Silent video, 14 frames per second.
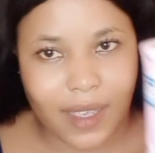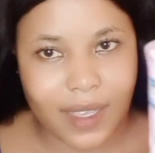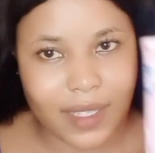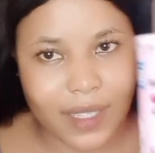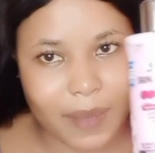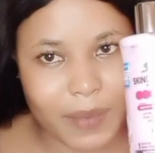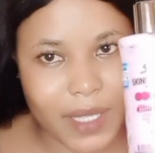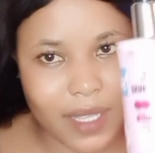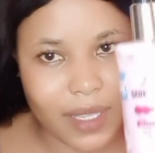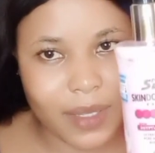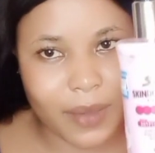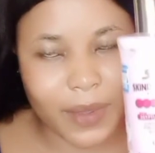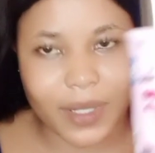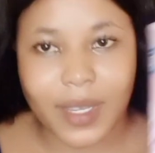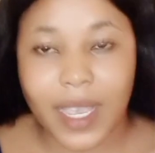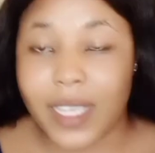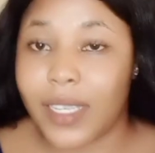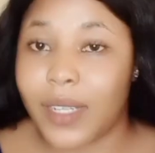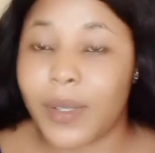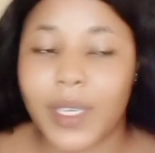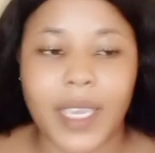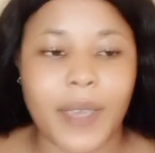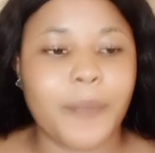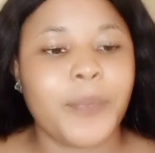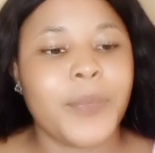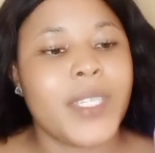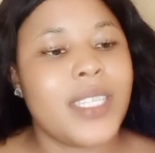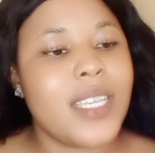Except this one. So I said,
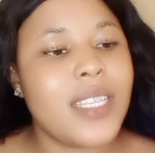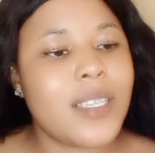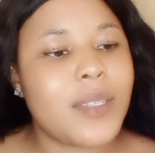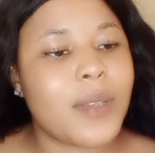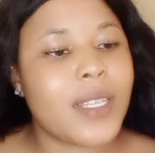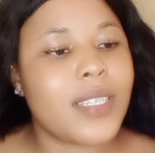okay, since